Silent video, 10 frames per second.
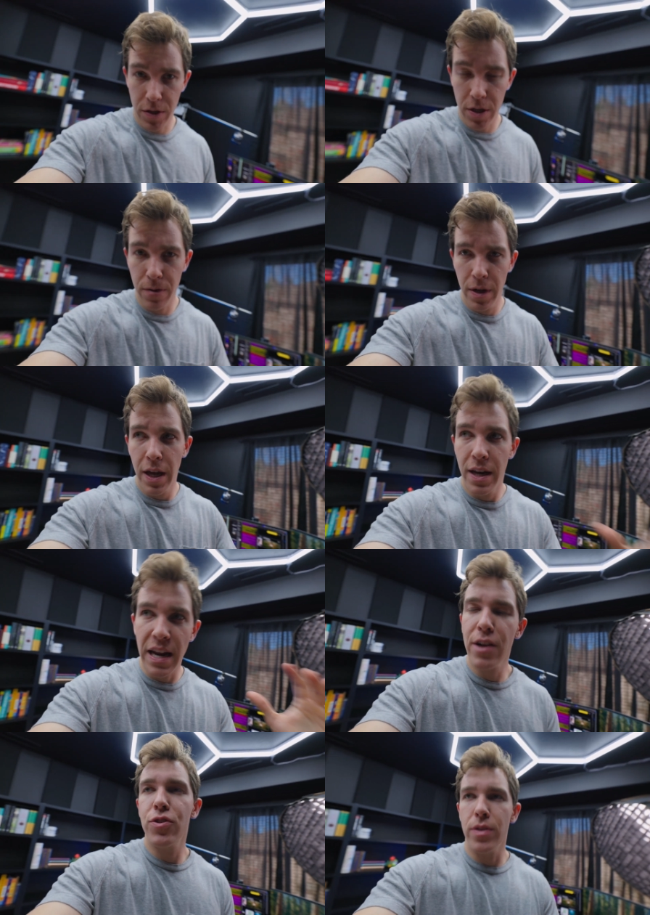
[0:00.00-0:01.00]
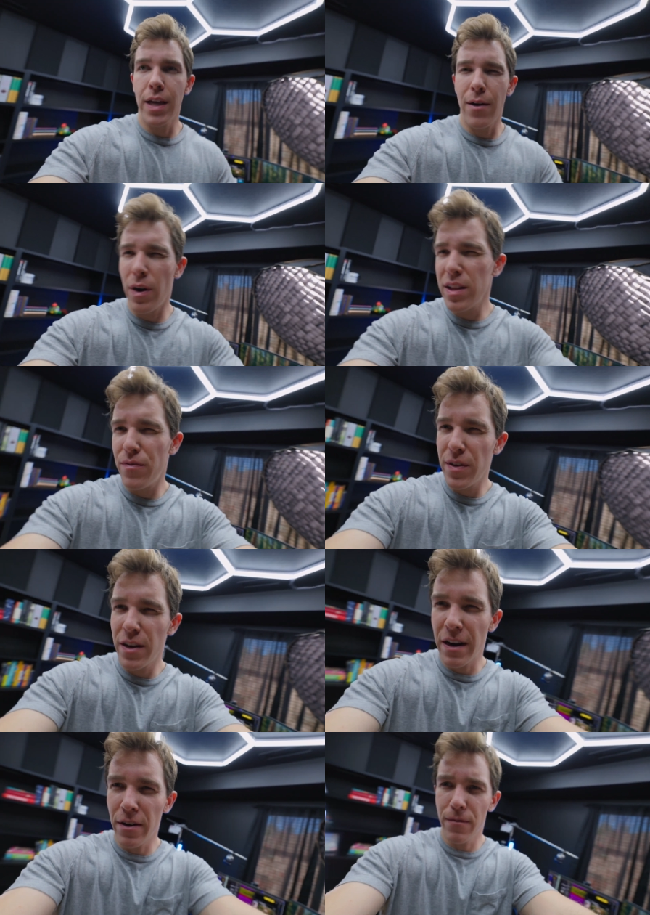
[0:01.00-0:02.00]
So naturally, I wanted to
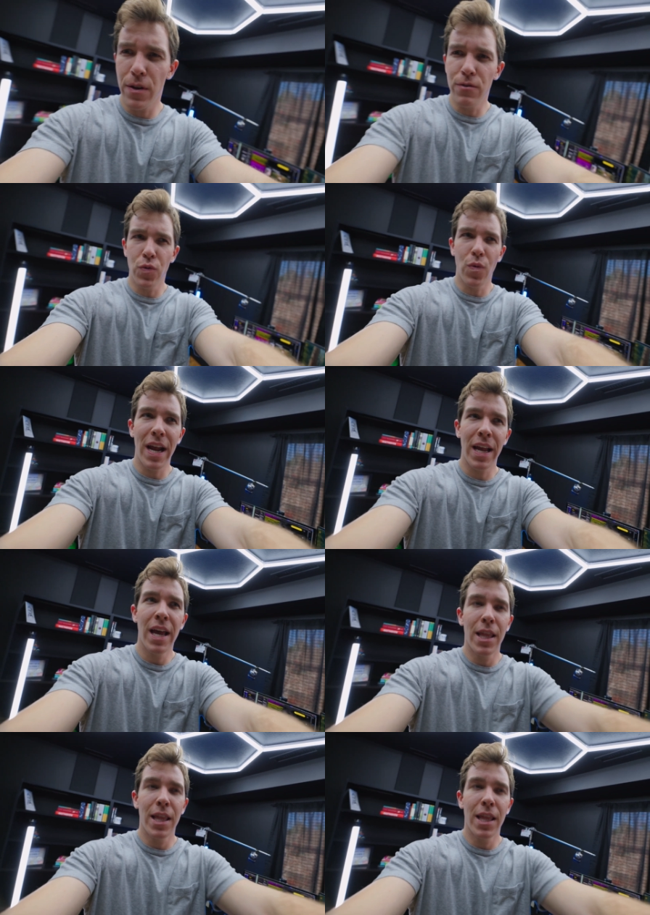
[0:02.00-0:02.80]
figure out if there was a way